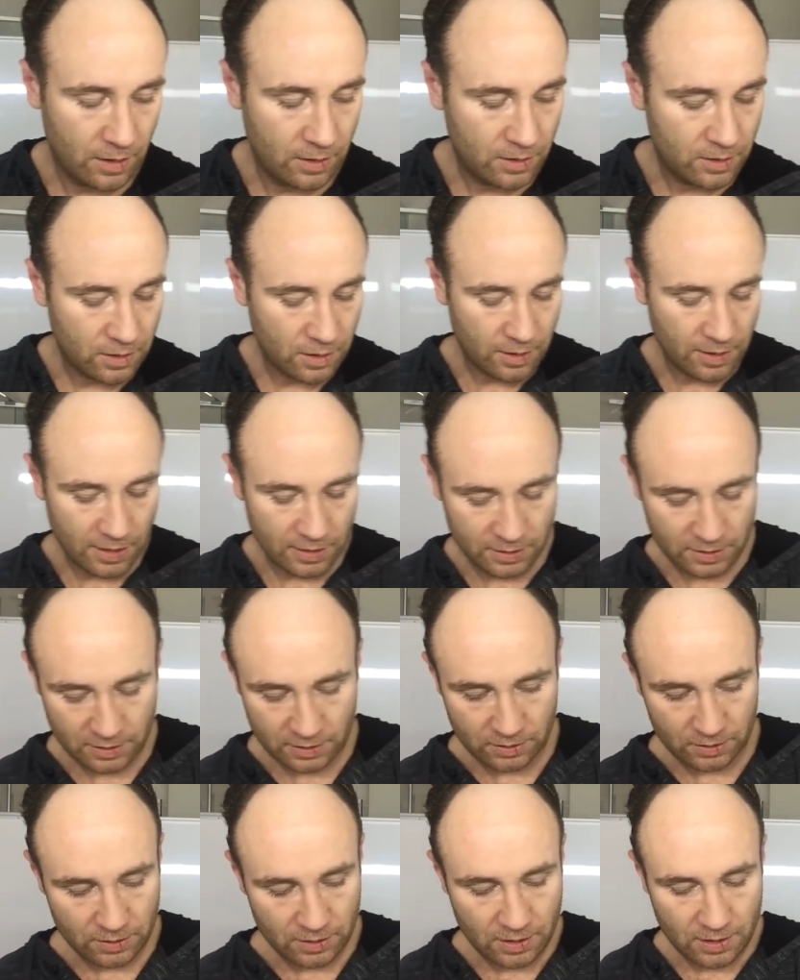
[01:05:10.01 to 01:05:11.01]
So
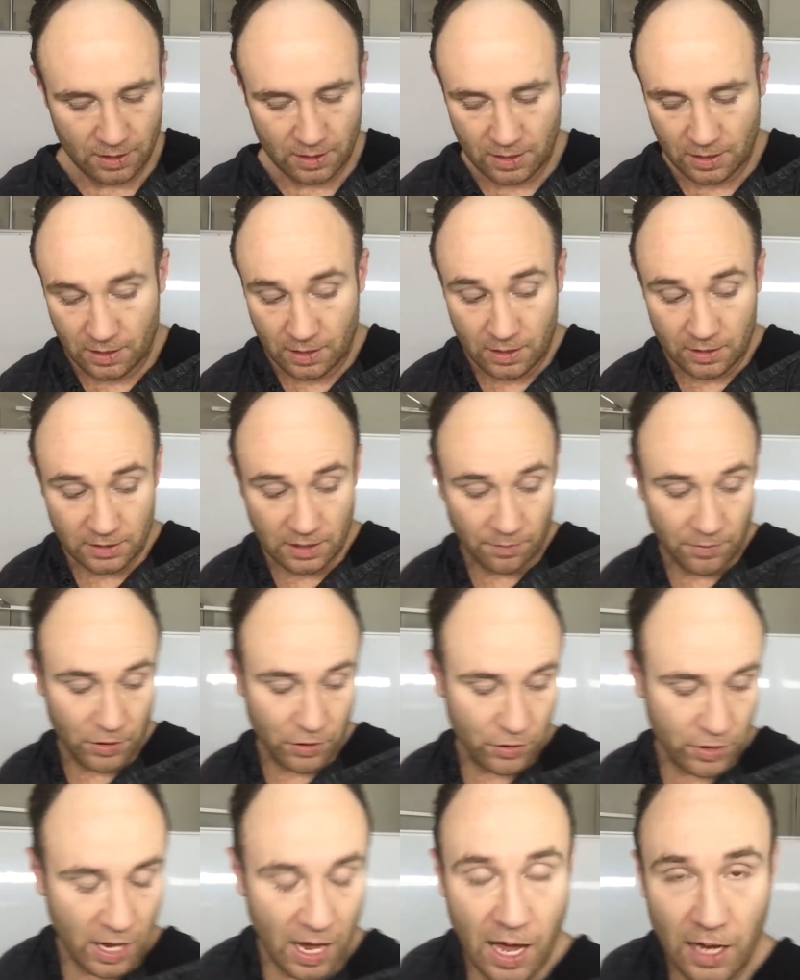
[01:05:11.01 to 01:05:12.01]
that's something
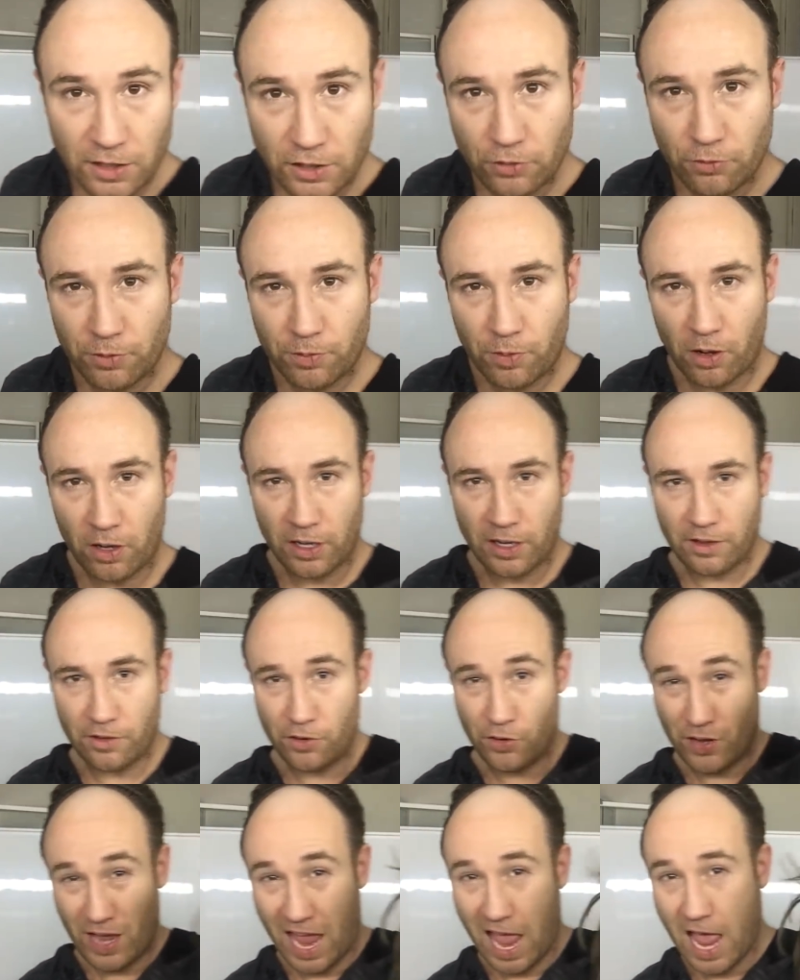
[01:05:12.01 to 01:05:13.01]
you can't do with poly that
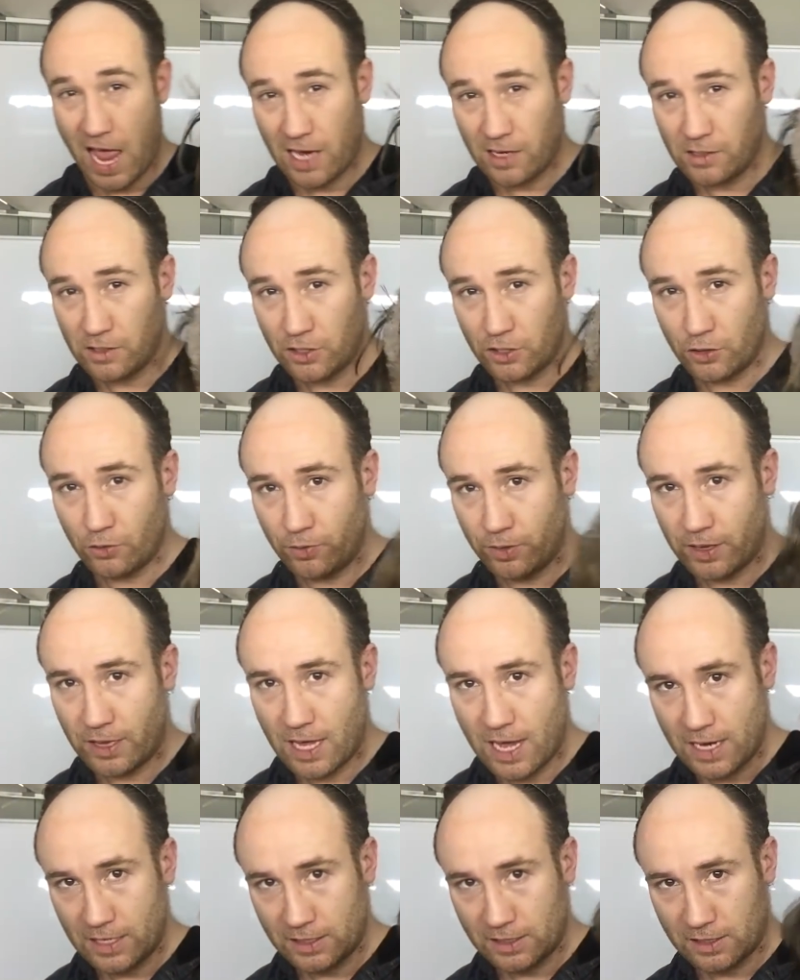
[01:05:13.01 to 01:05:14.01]
you can do with
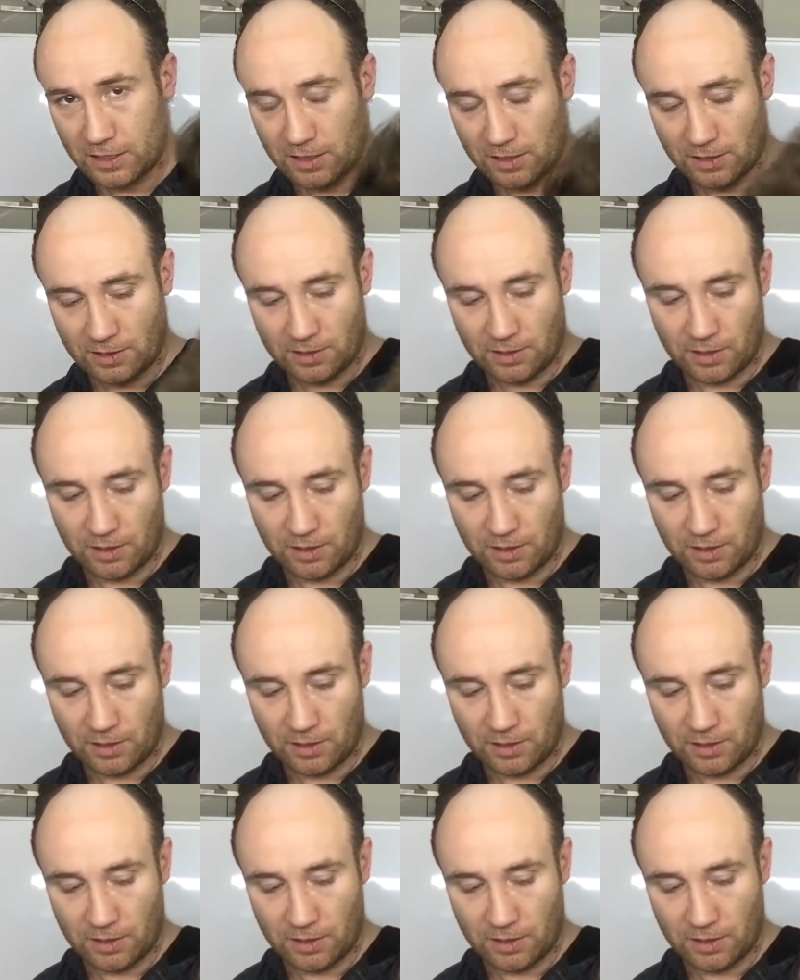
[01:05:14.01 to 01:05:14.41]
lace.